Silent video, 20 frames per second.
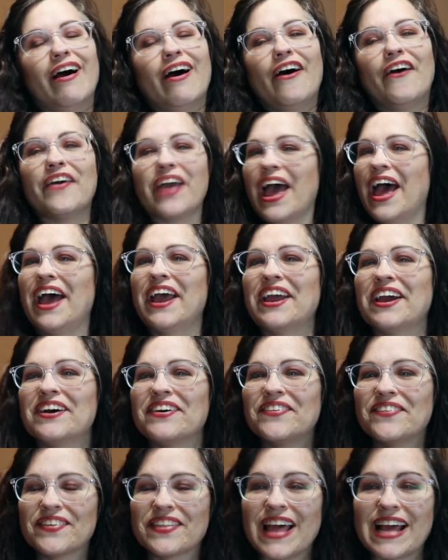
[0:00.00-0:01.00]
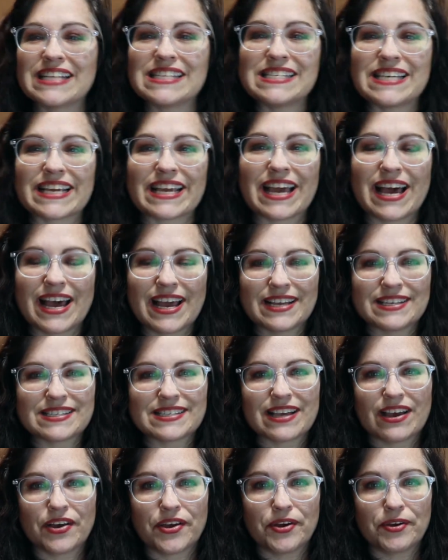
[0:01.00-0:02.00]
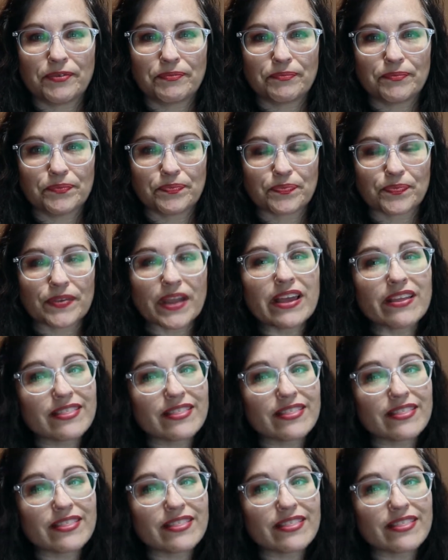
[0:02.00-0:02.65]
Okay, well that's it guys. Um,